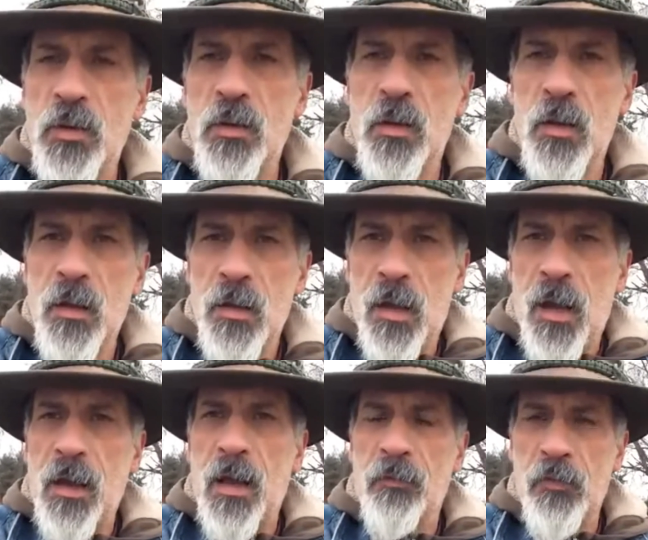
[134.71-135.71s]
And
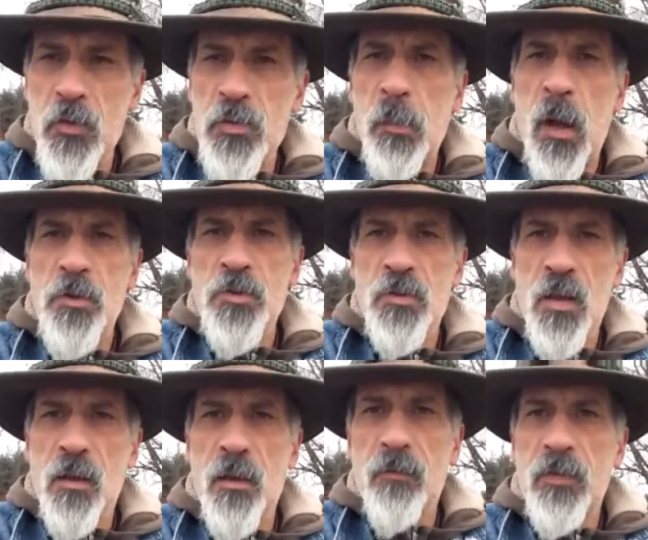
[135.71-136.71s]
I got a few sponsors
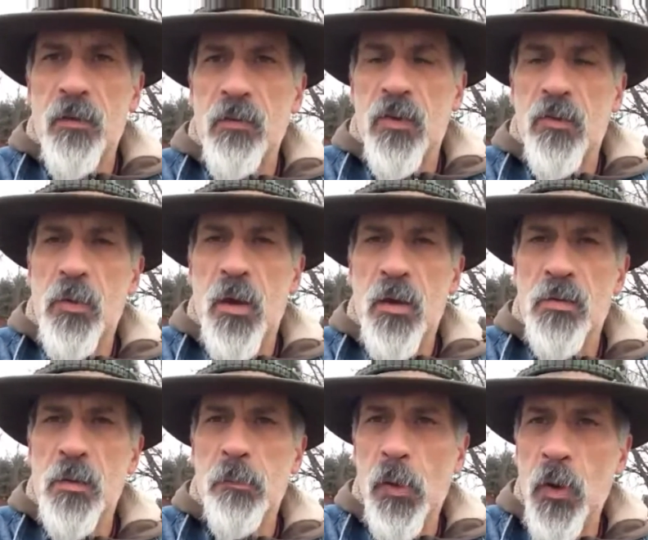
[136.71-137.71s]
that have given us
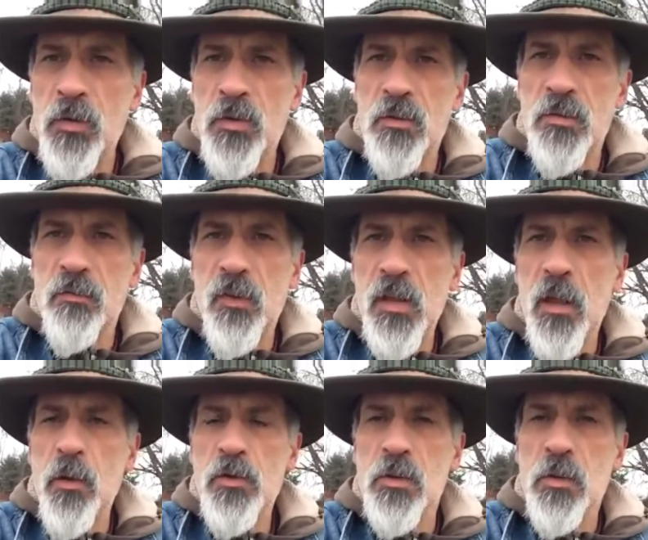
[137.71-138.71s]
some books and some
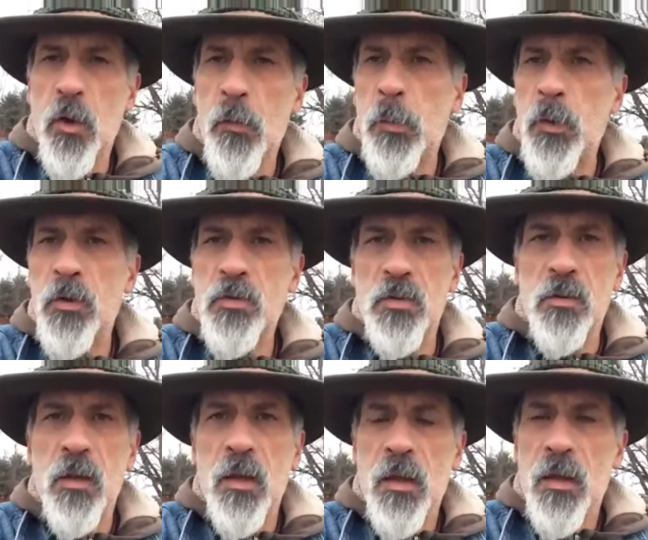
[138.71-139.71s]
videos and cookbooks
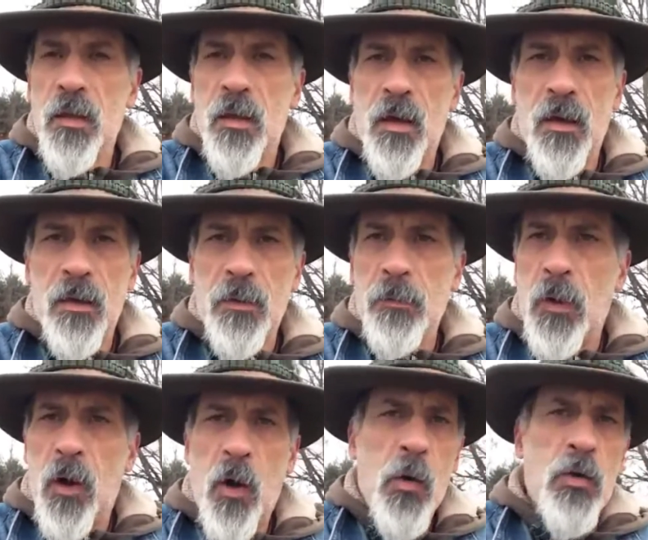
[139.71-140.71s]
and
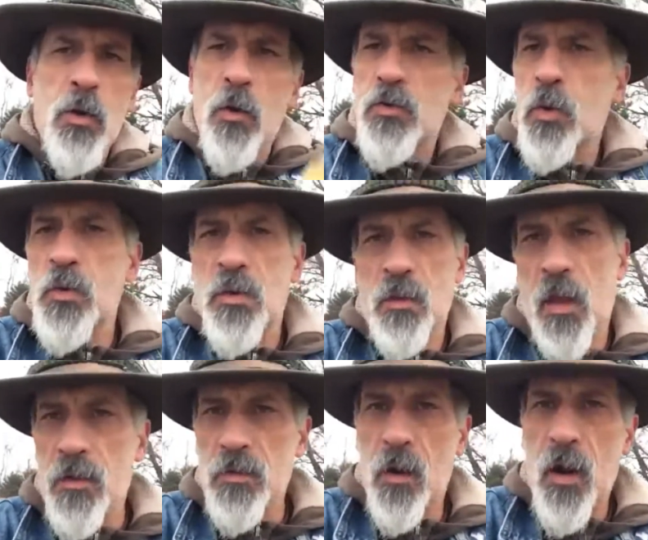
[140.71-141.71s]
all sorts of things.